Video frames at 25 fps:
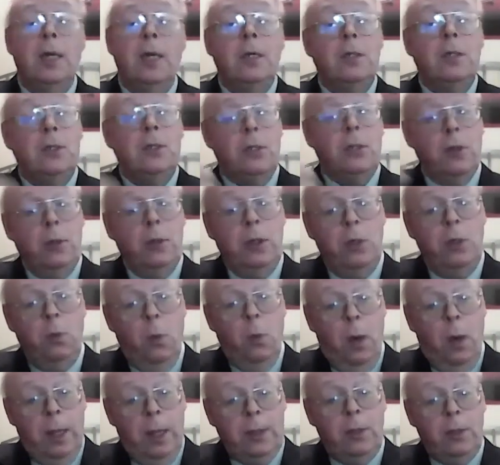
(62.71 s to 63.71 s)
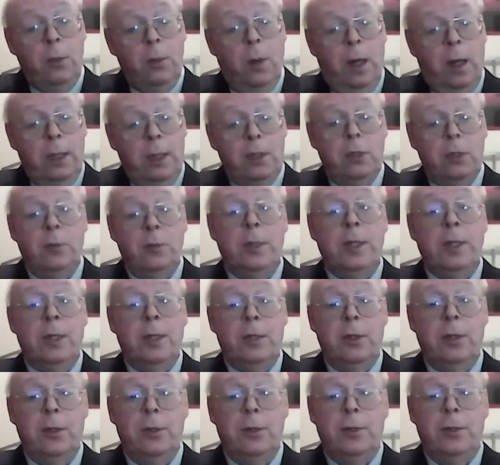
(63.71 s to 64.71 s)
So you'd want to also
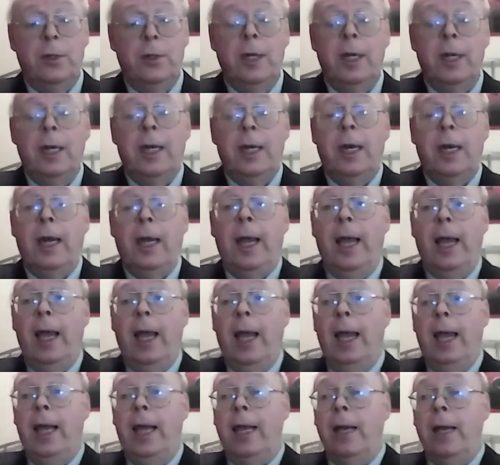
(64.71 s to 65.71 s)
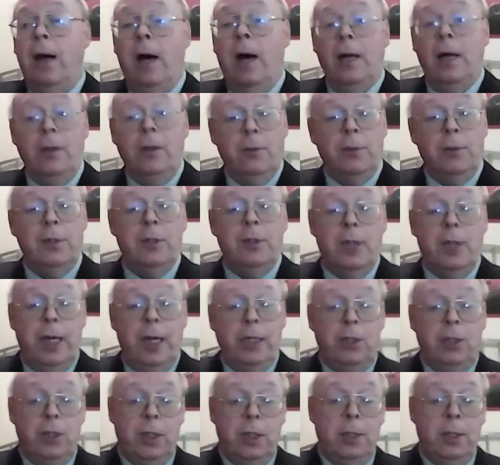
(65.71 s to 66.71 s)
include an
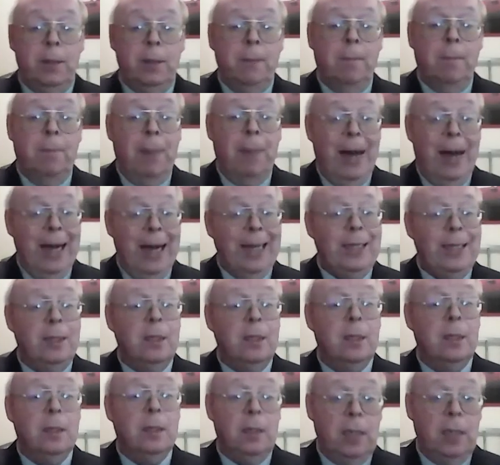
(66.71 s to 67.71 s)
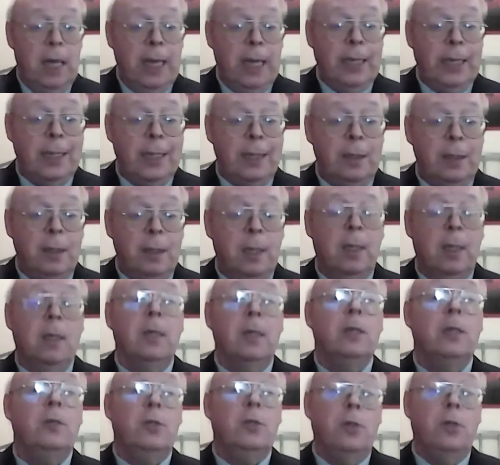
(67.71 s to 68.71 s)
authorization by the client
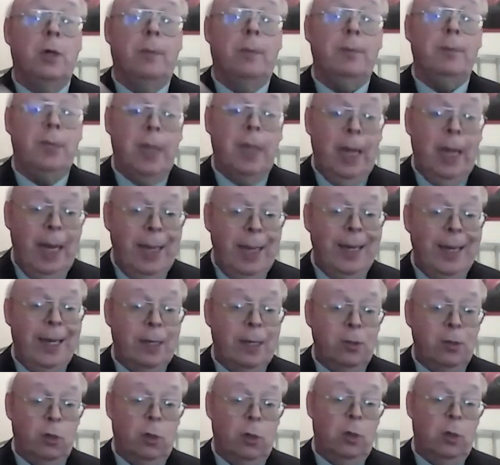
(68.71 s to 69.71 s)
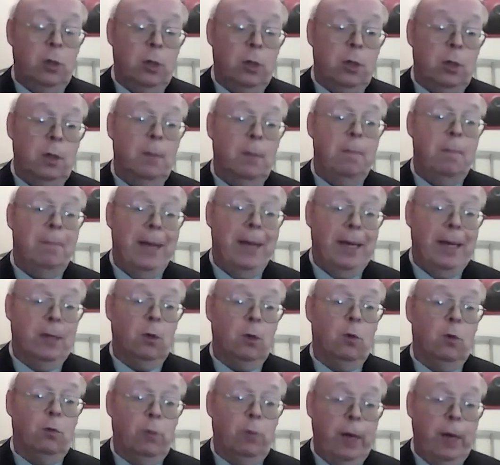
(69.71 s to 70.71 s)
to obtain his or her
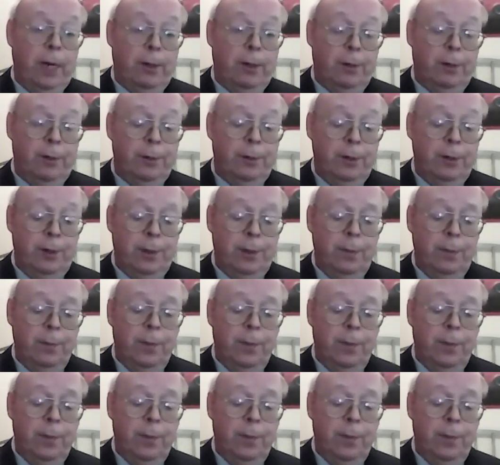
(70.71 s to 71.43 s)
medical records.